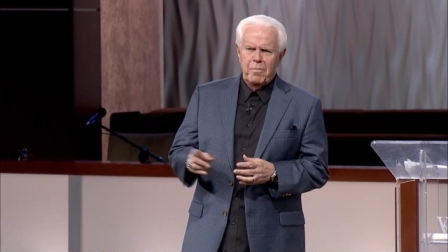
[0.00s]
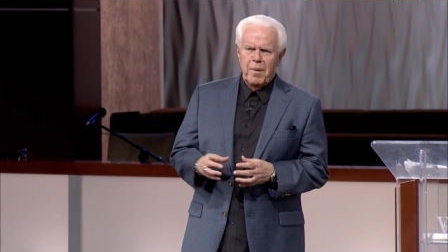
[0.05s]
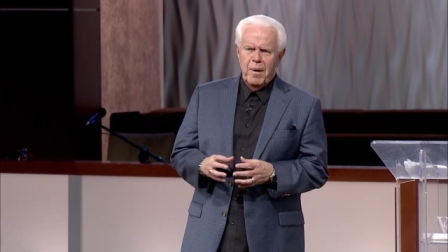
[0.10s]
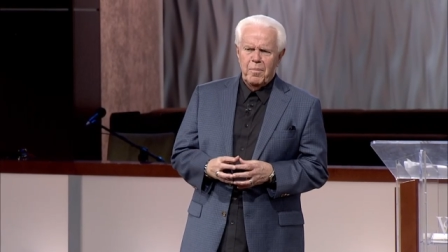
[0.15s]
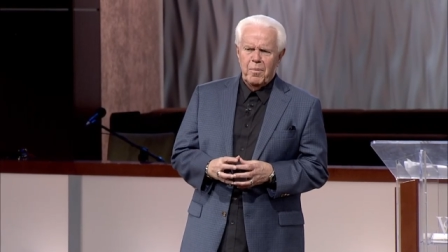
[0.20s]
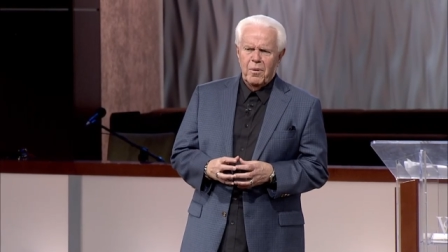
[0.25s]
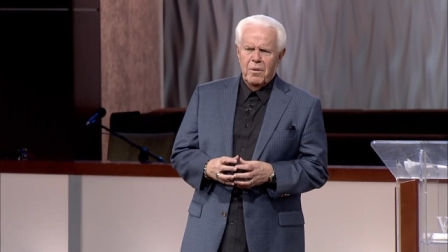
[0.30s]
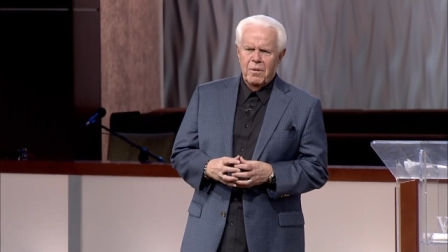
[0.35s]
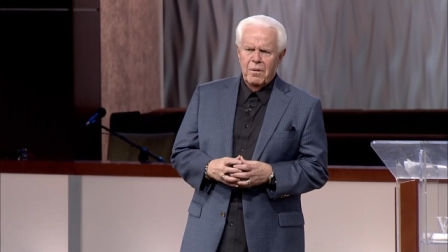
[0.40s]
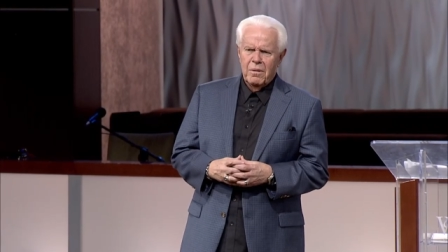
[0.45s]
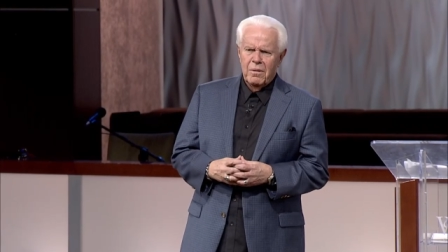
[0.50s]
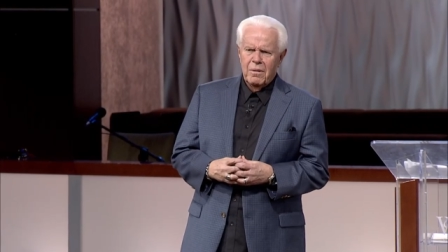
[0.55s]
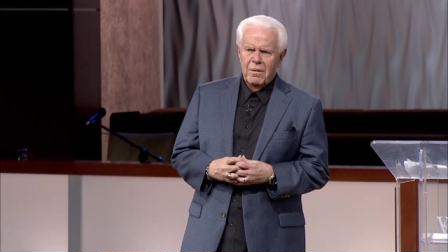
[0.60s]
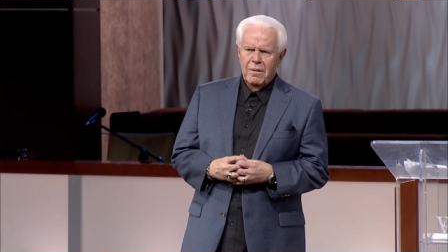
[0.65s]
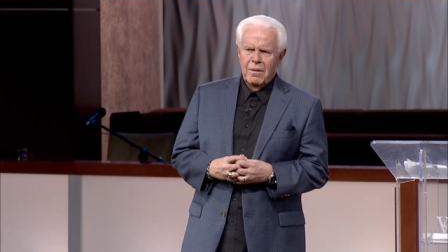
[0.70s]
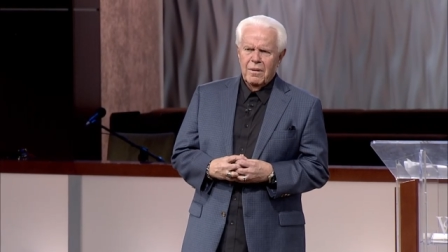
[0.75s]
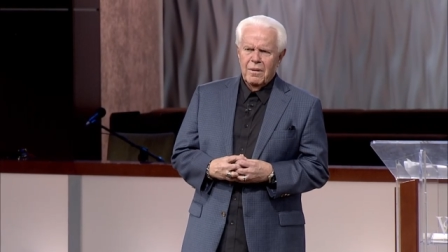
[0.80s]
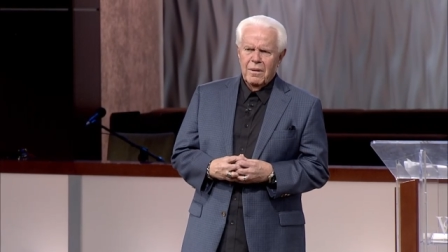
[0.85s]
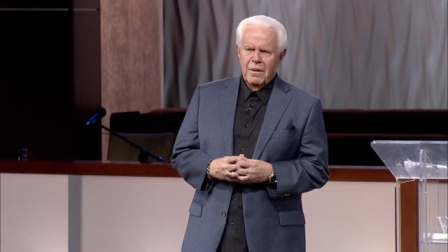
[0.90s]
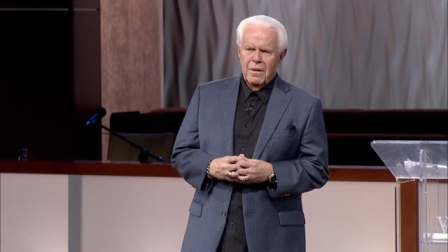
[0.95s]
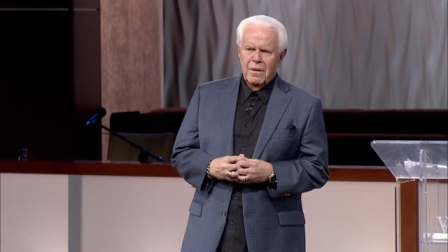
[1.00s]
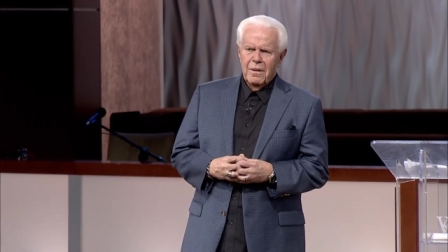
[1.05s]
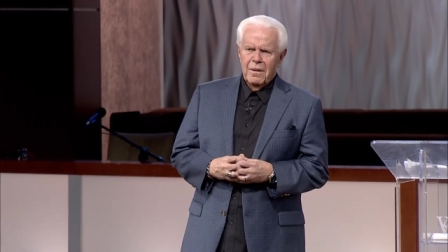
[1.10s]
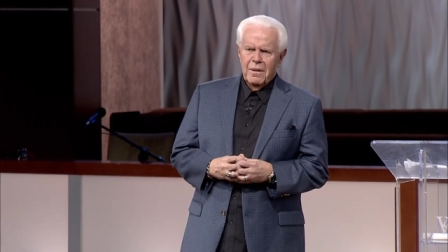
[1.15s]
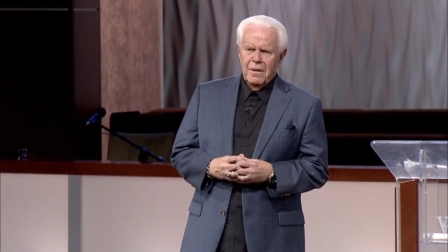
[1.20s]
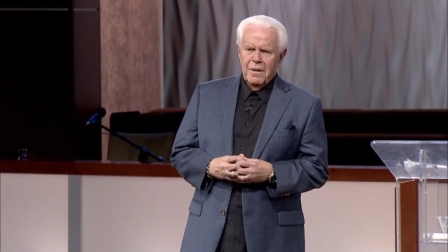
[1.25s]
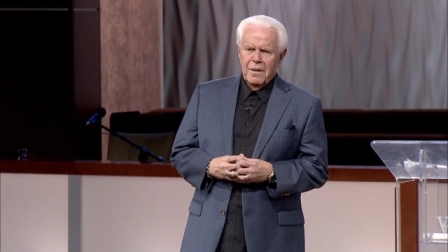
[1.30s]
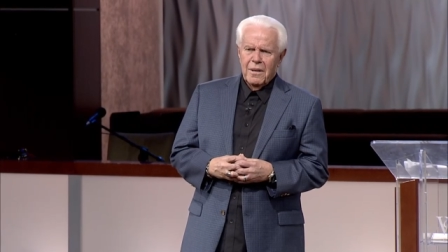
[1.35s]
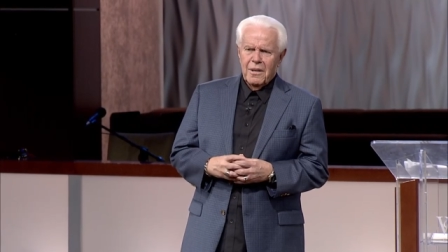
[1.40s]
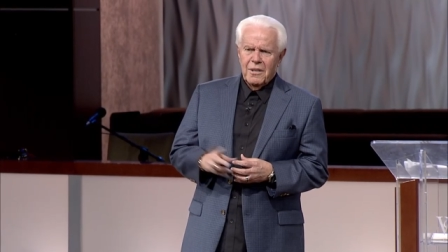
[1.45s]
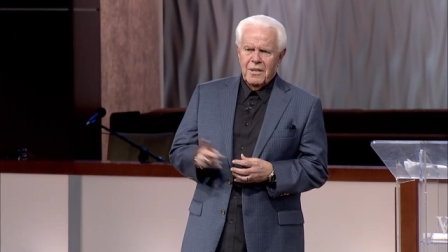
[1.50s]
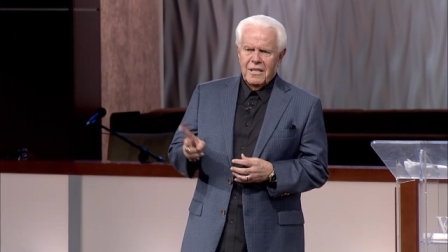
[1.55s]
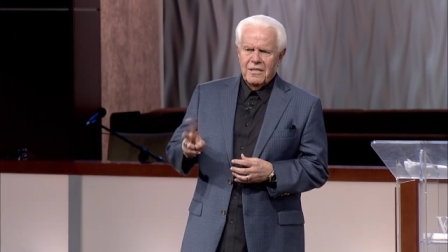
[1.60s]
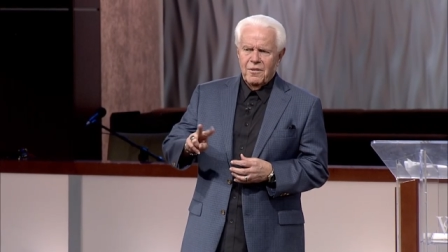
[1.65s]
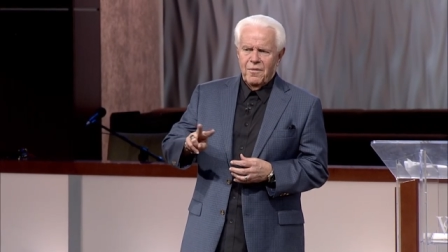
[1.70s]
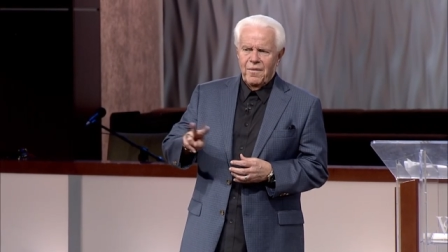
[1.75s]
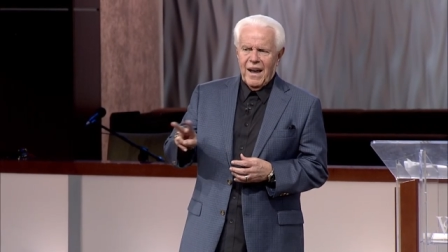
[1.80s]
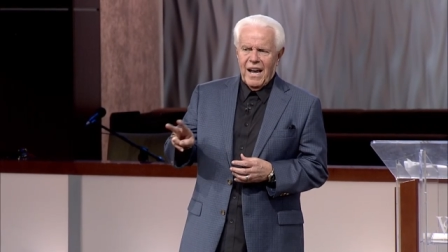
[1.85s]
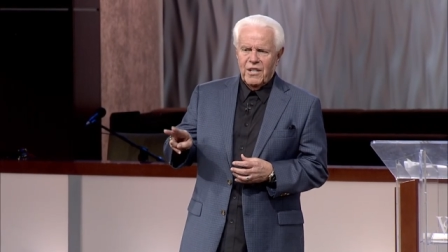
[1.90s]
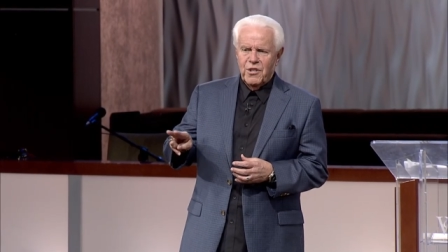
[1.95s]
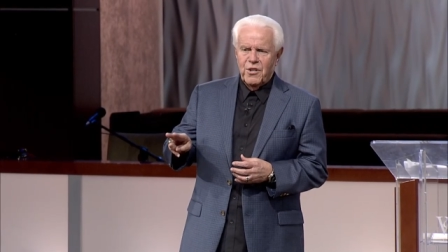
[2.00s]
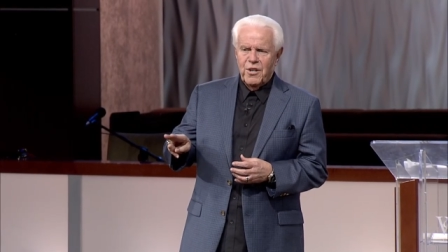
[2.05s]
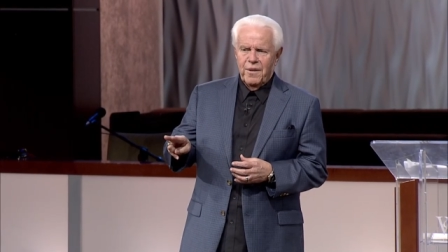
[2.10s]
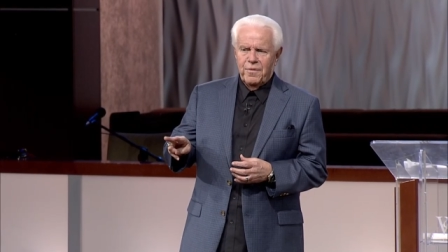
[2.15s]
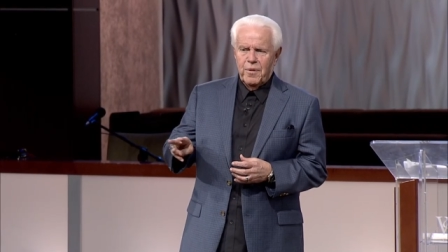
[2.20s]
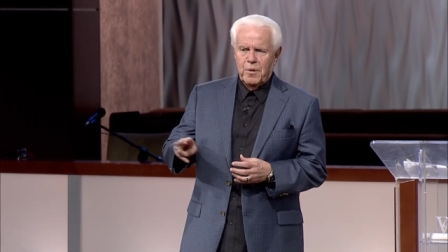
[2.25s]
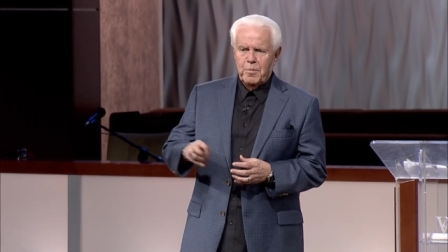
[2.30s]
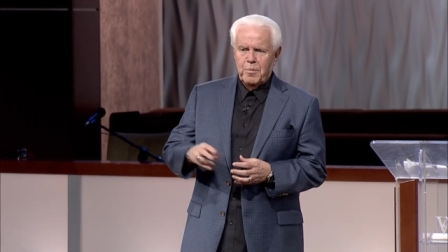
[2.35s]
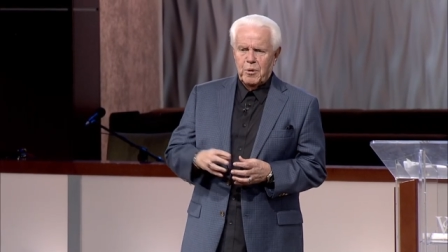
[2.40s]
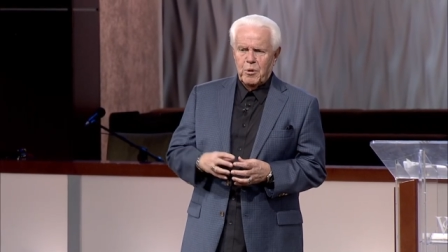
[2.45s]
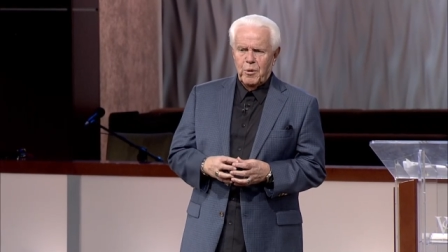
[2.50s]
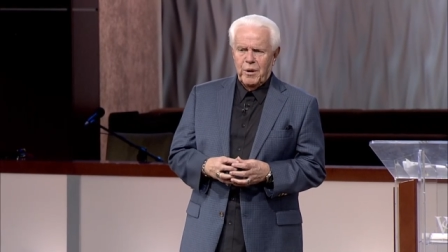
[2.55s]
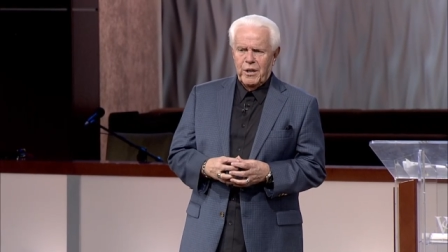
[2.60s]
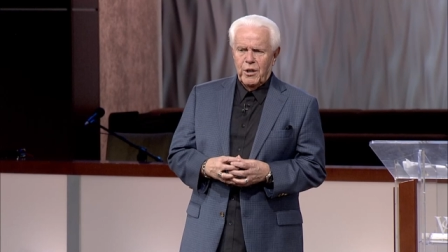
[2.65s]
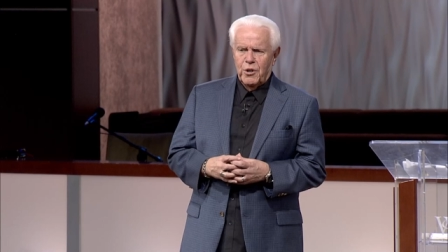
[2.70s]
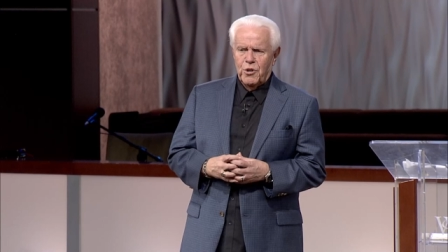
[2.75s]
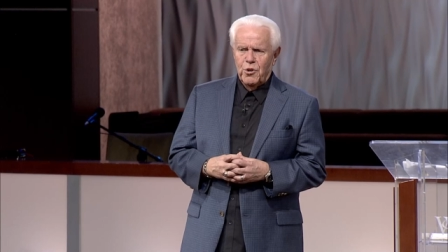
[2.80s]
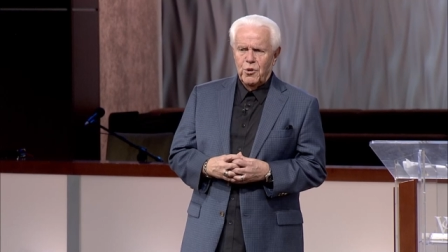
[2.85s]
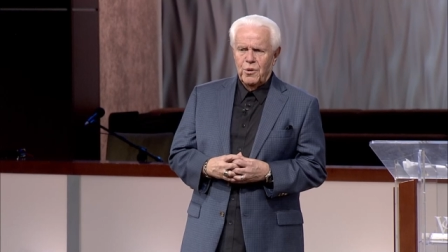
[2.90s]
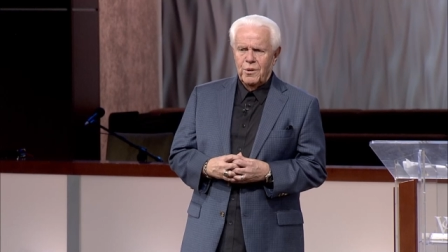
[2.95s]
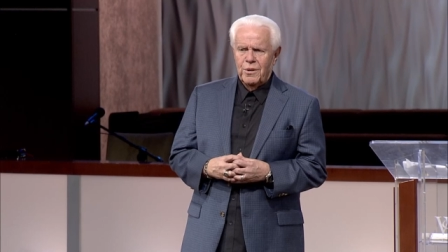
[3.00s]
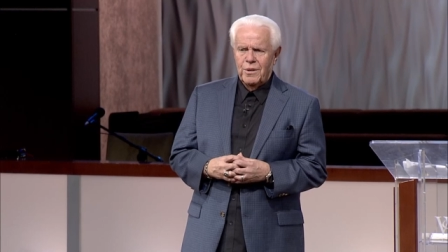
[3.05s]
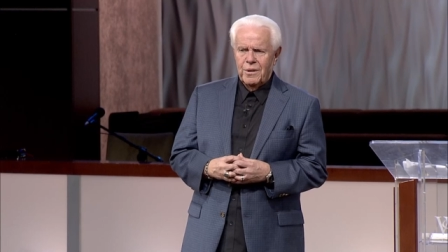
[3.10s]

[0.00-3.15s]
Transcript: people? Because there's a vast difference between the two.